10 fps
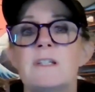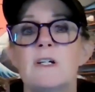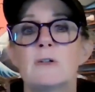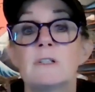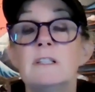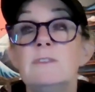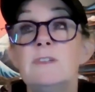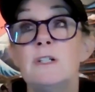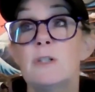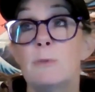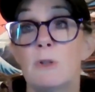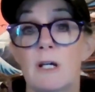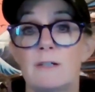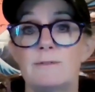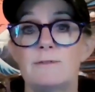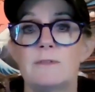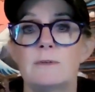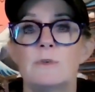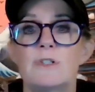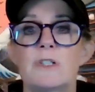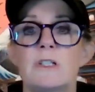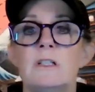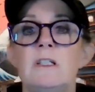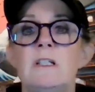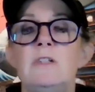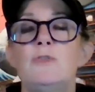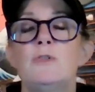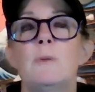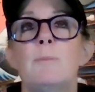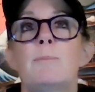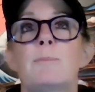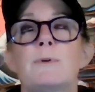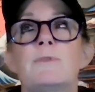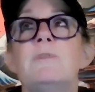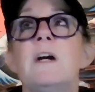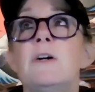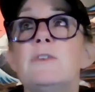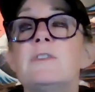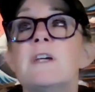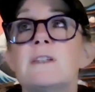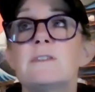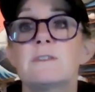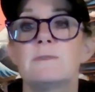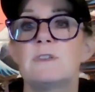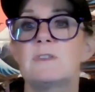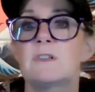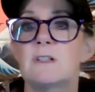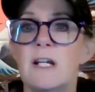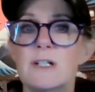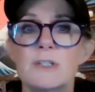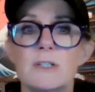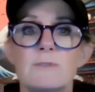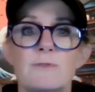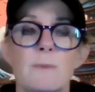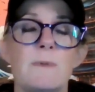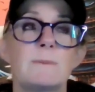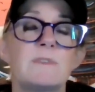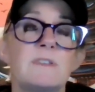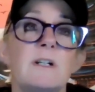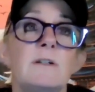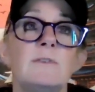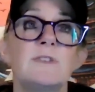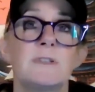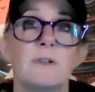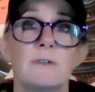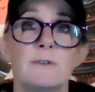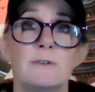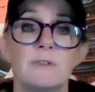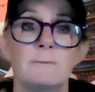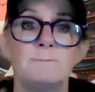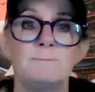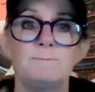that they are living a double life, which can lead to a profound sense of disconnection from themselves and others.